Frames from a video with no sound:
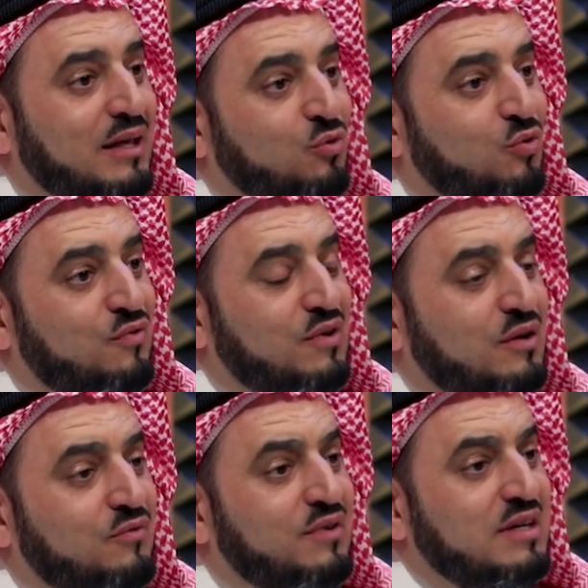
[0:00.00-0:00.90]
but
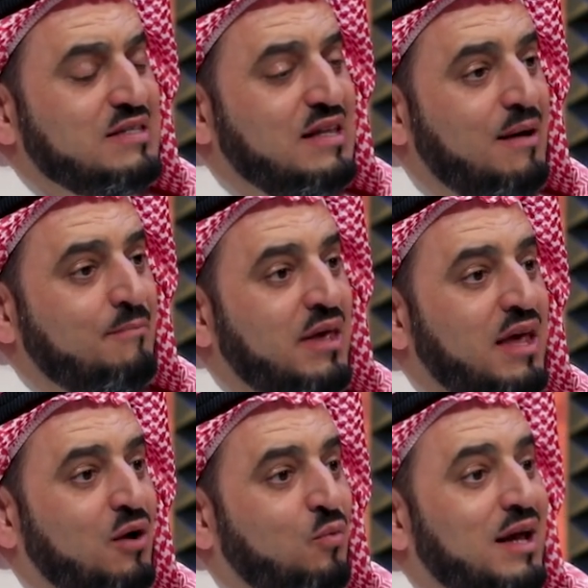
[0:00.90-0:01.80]
rather to guide
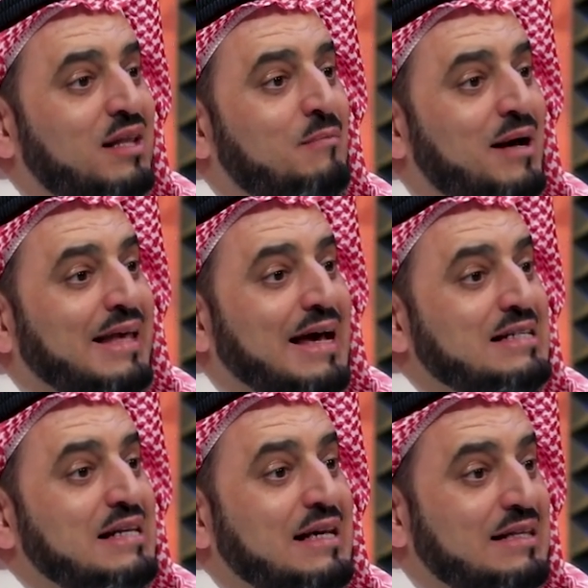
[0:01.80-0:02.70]
them
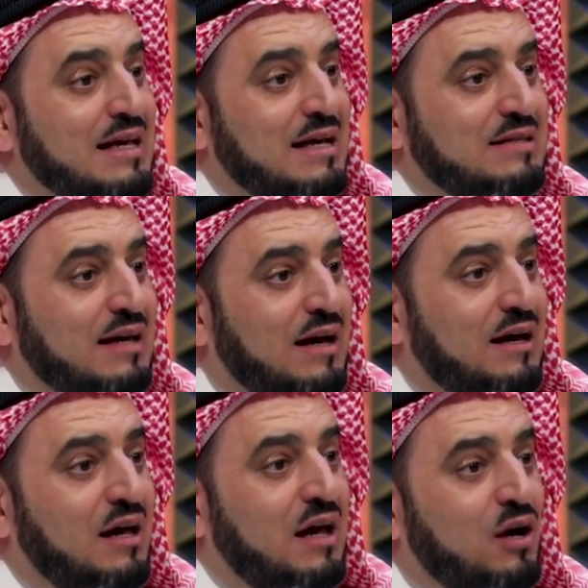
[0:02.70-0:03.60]
and free them
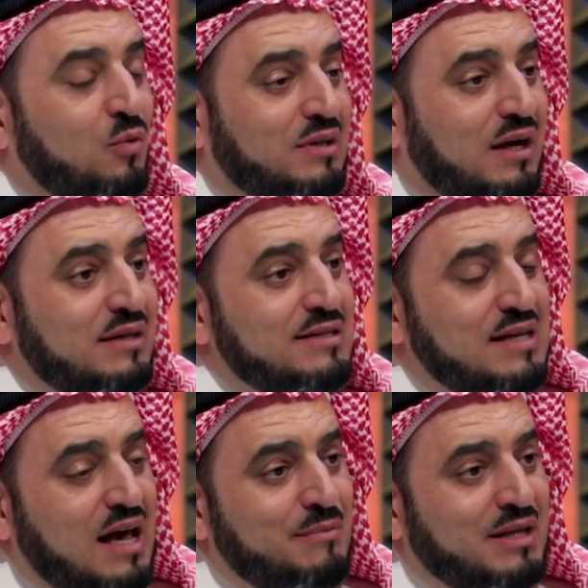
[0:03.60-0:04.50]
from worshiping
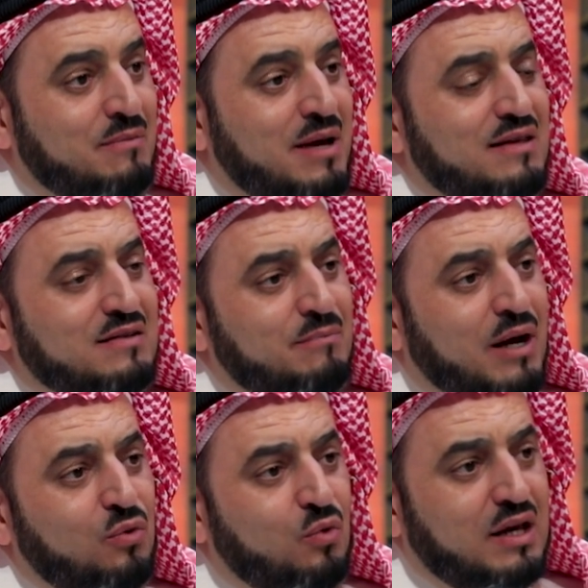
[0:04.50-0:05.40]
creation
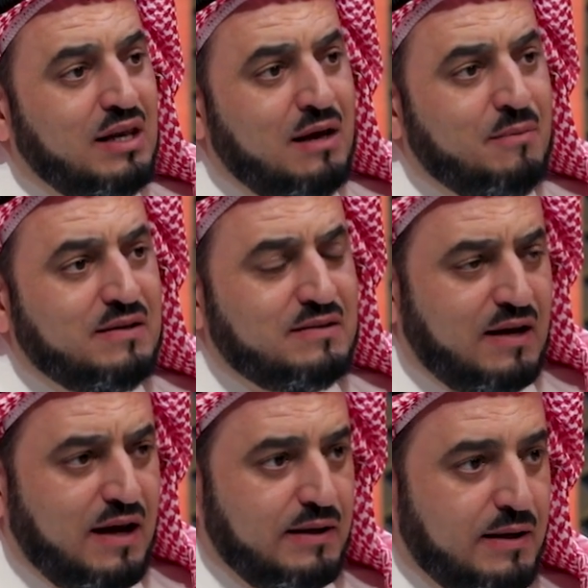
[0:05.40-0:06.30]
to
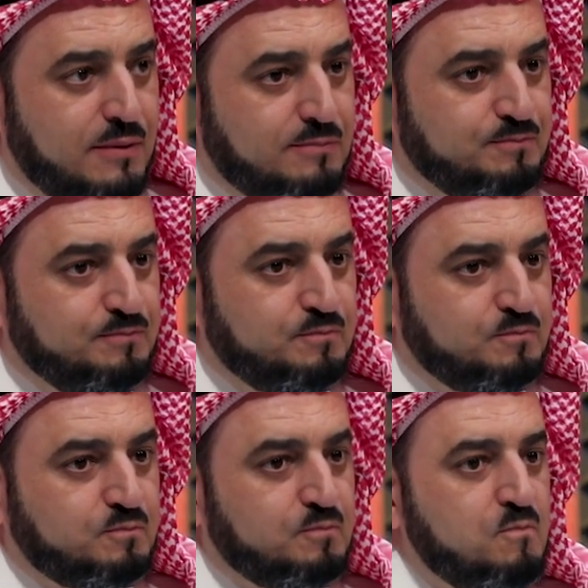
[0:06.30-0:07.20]
worshiping the
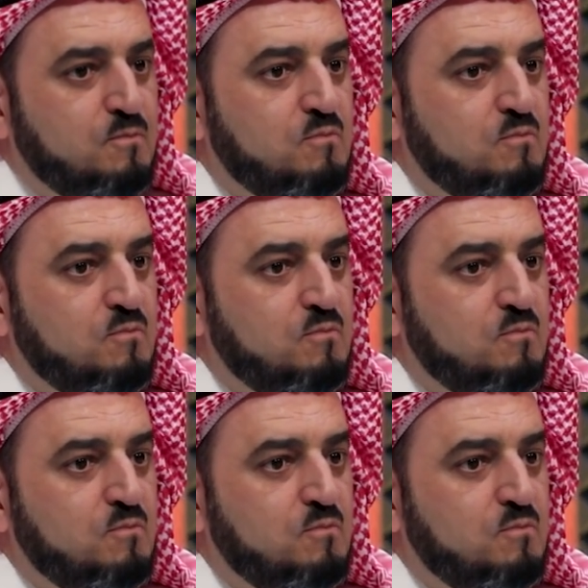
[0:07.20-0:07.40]
Creator.